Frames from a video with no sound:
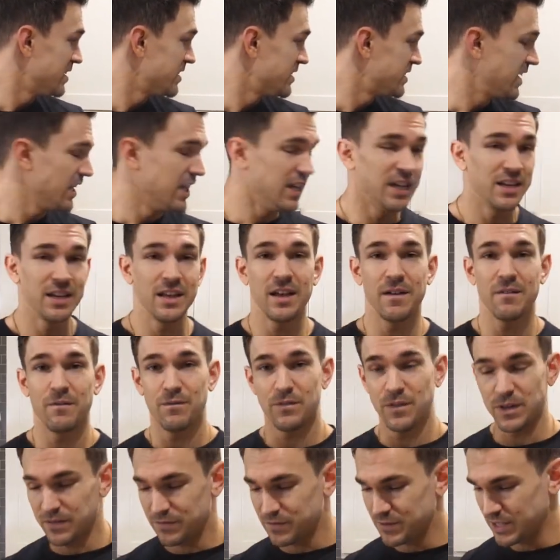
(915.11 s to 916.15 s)

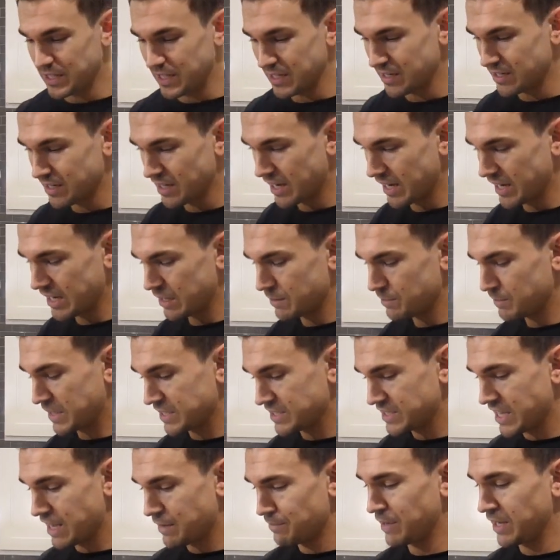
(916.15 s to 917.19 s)
10.50 at night, about
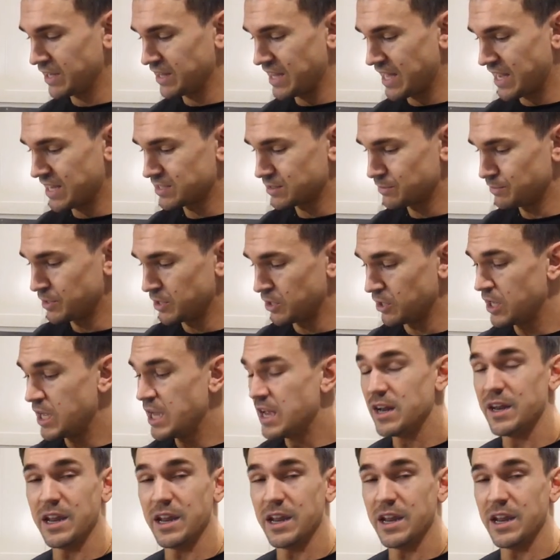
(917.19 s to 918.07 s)
to have my last meal.